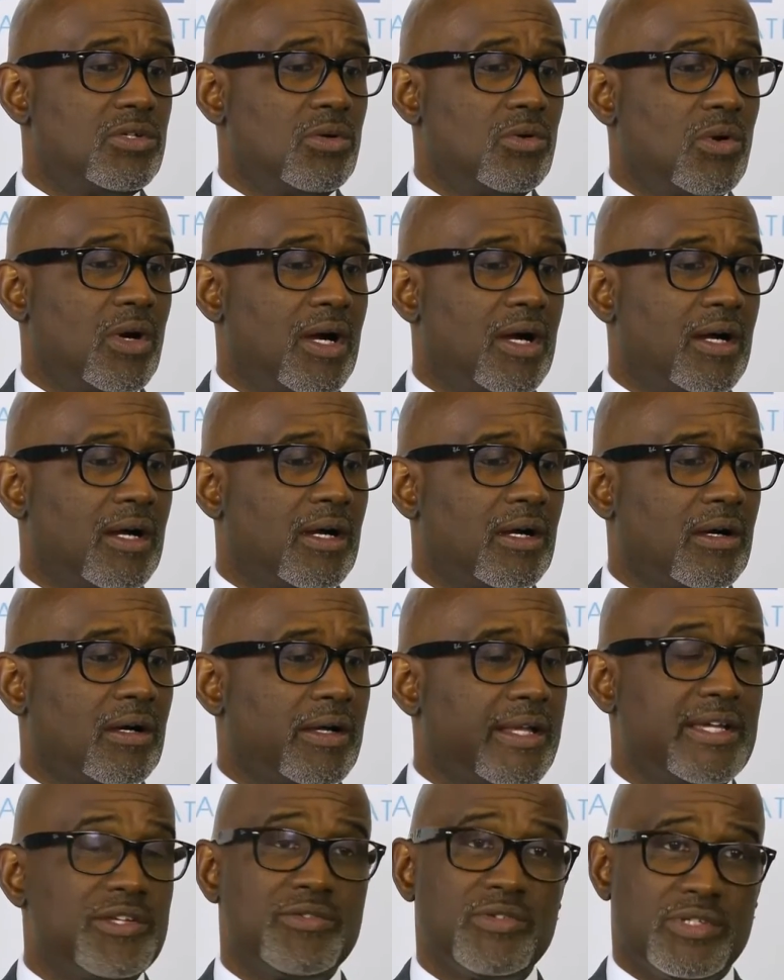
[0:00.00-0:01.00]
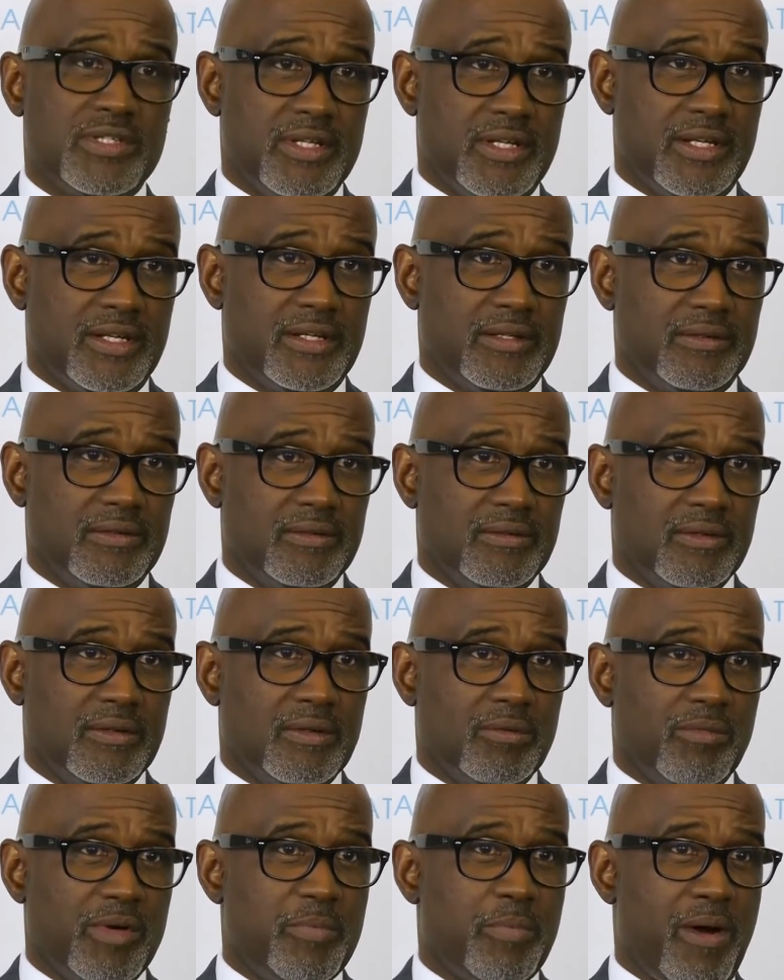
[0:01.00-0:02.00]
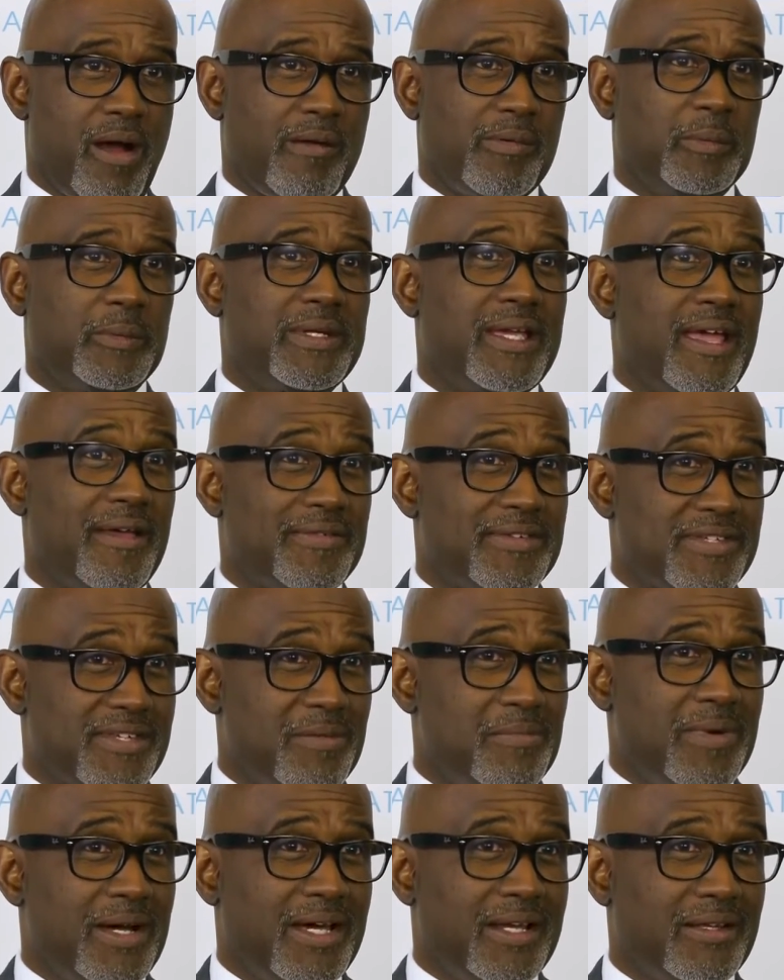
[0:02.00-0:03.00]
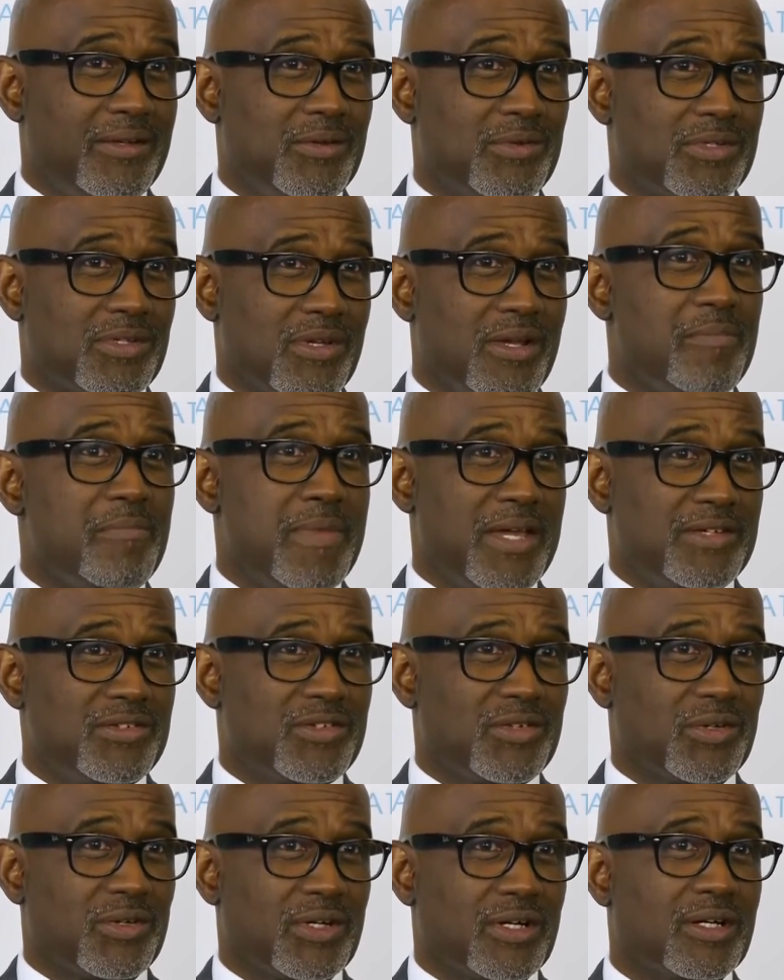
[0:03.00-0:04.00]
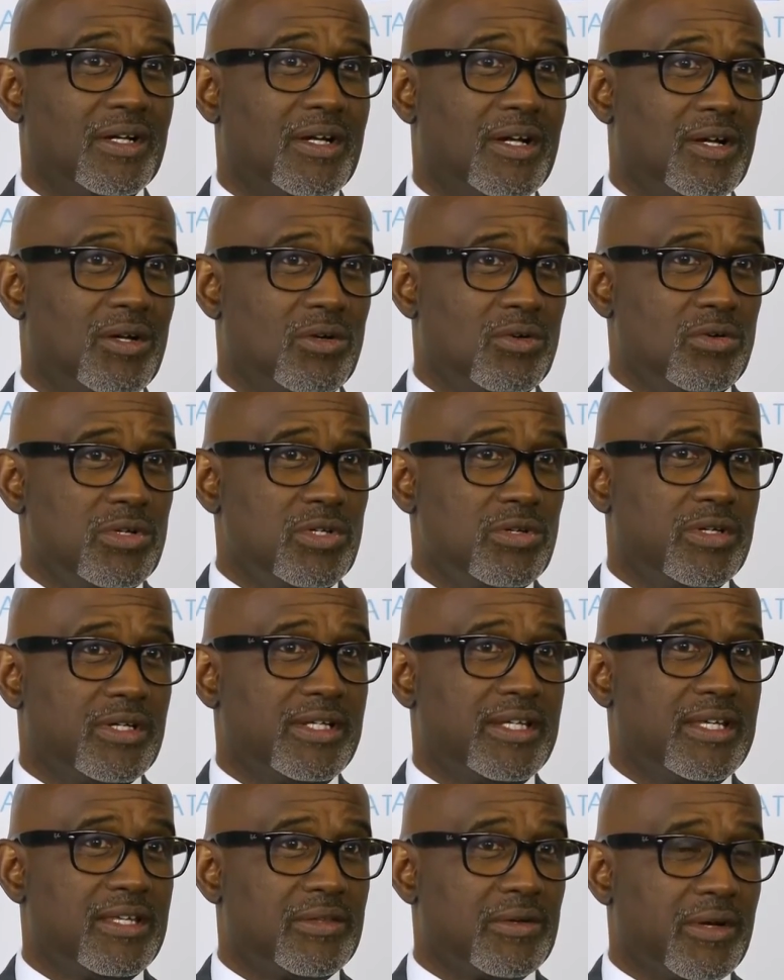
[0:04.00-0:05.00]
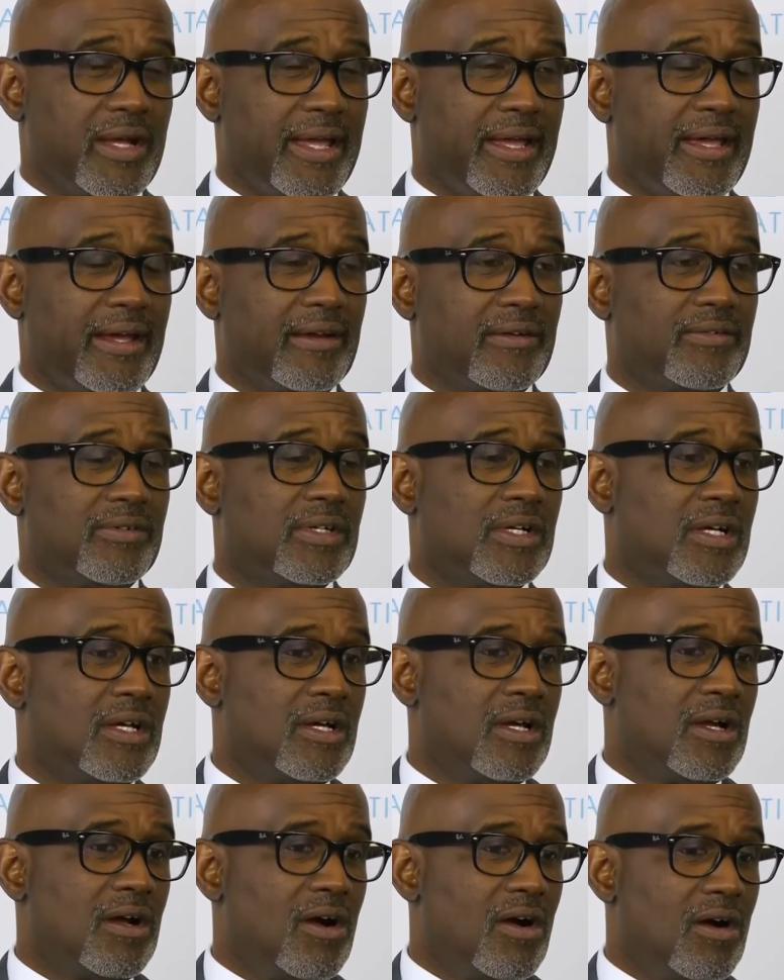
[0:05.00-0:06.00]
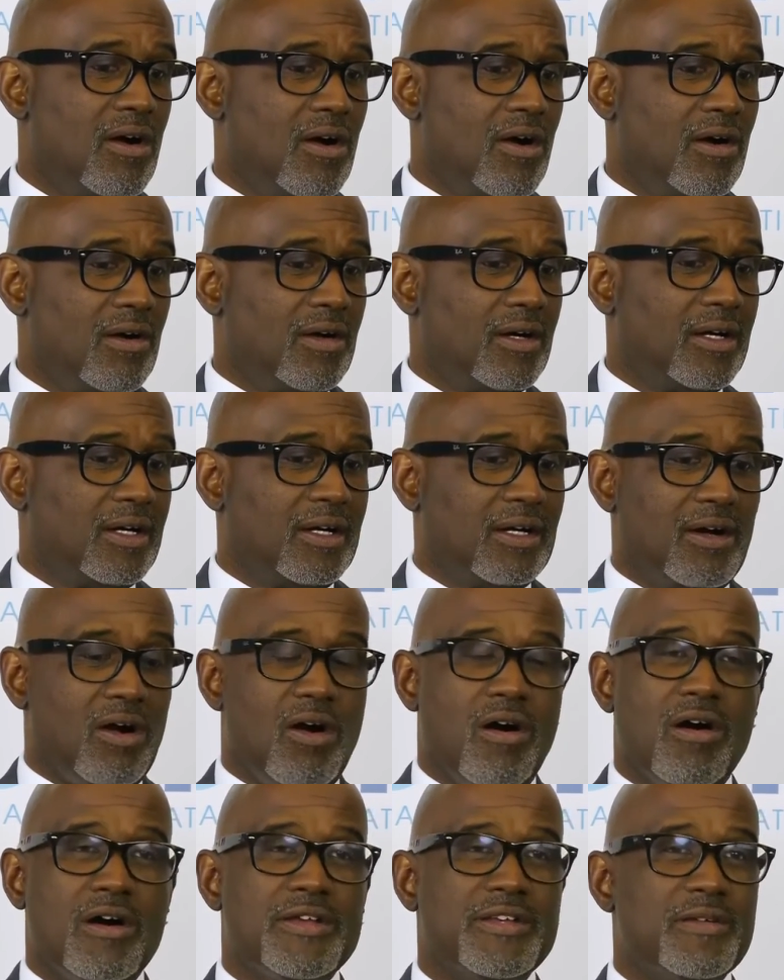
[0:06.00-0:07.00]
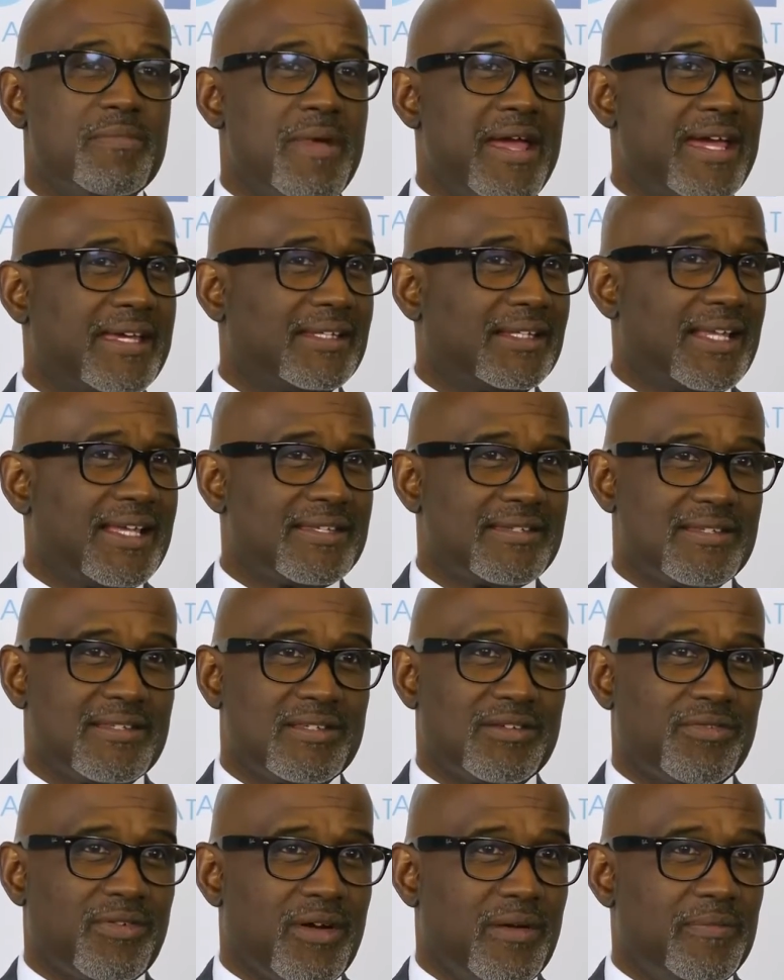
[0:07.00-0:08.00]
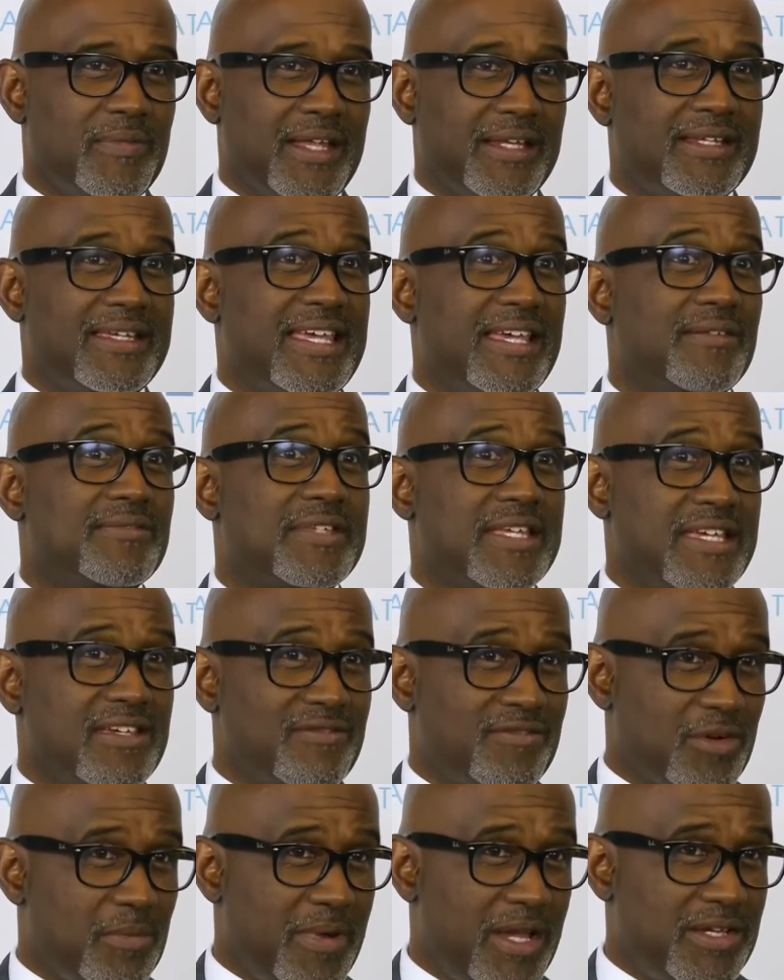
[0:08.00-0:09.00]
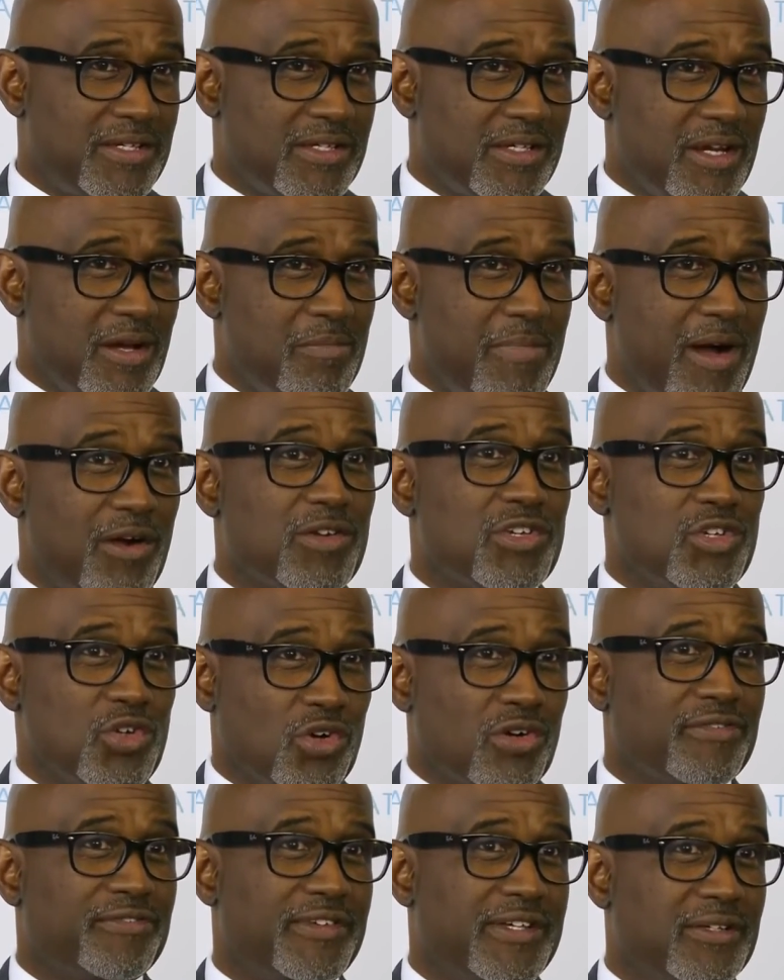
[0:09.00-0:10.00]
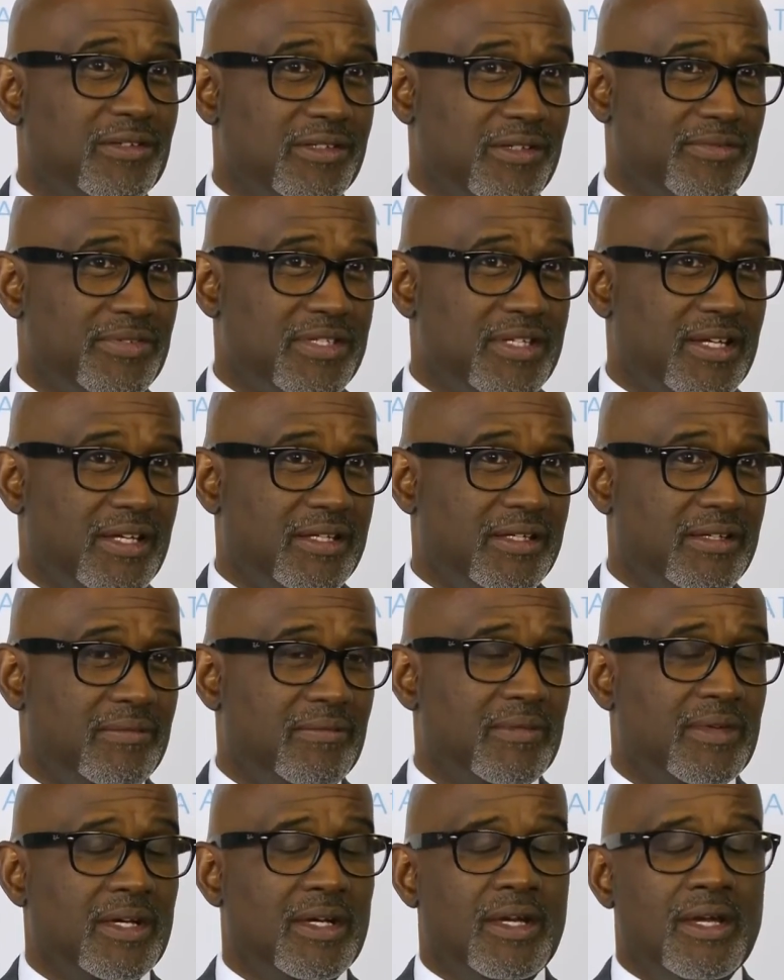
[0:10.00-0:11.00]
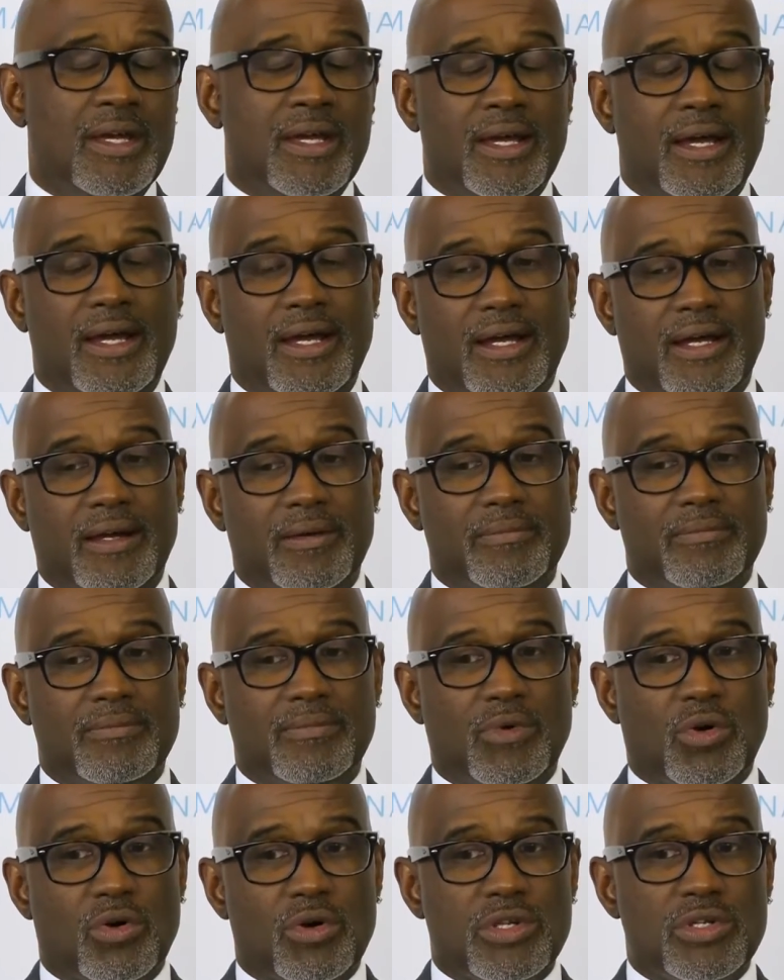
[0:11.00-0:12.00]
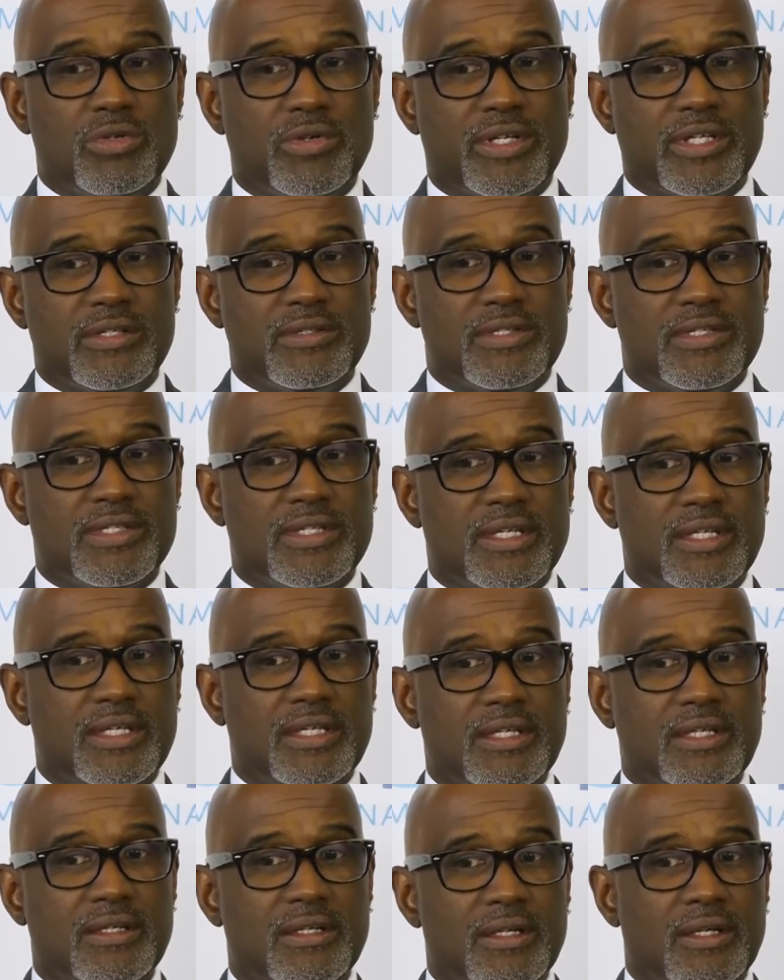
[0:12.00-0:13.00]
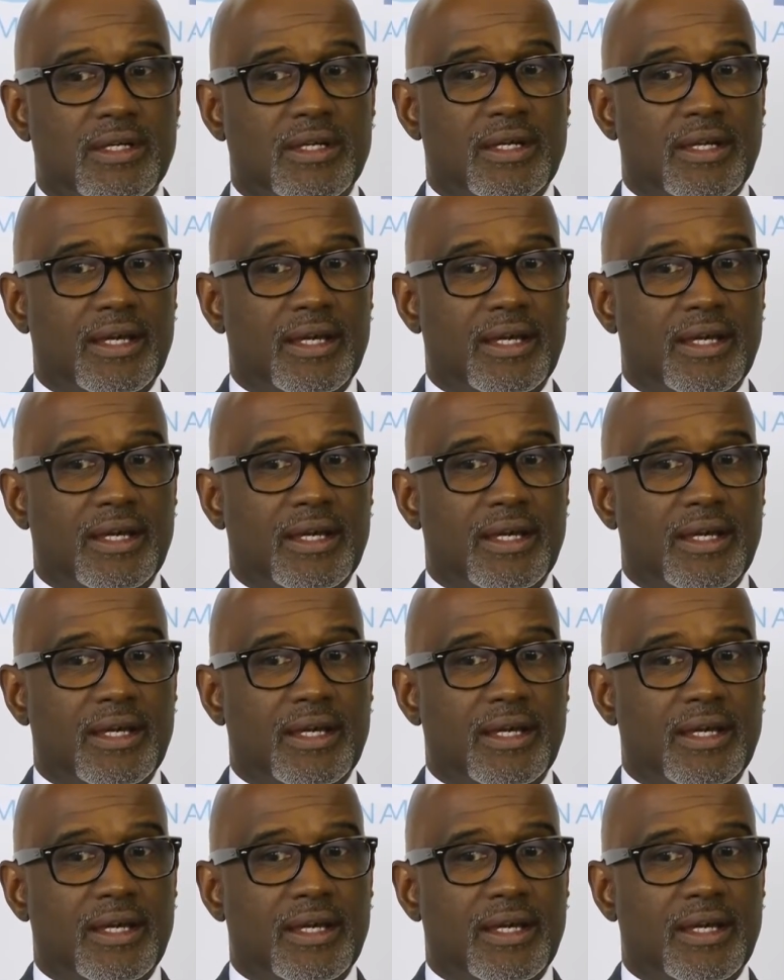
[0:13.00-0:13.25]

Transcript: you are interested in, we probably have somebody who's a mentor who you can either have on-demand lessons from that gives information about your field of study, or you can see